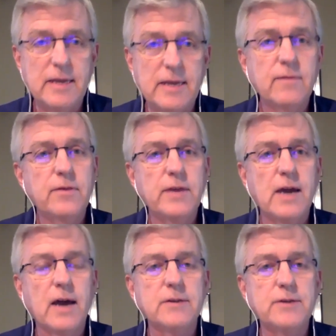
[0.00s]
of the
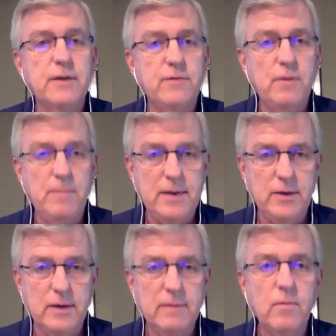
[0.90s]
theology of
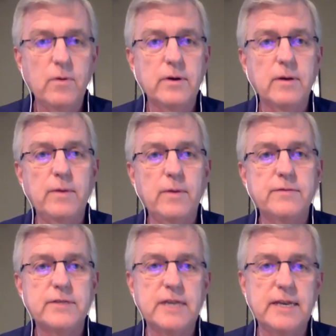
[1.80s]
dominion, where we've
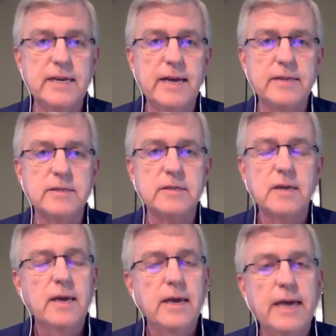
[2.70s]
seen it as
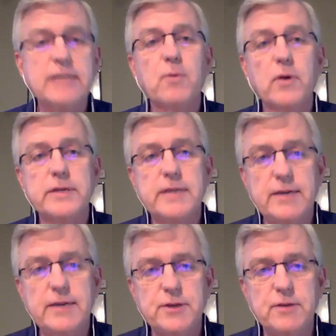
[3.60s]

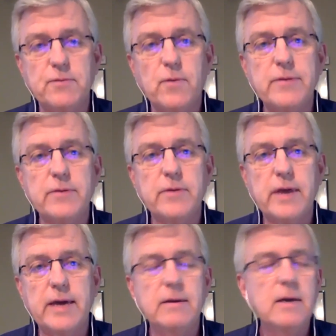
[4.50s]
exploitation rather
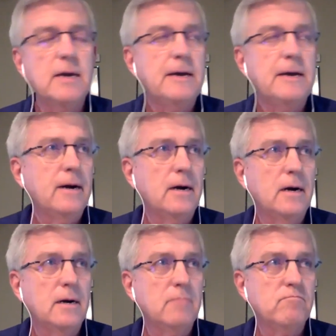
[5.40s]
than
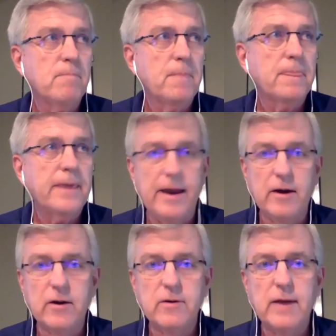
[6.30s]

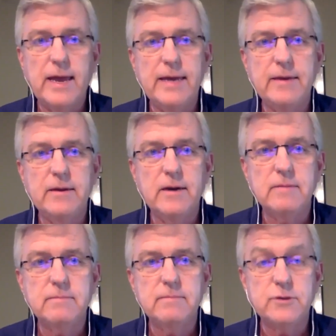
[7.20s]
care and
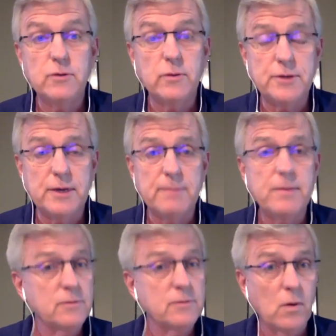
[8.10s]
stewardship.
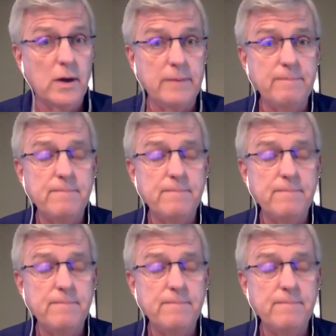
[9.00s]
There's one.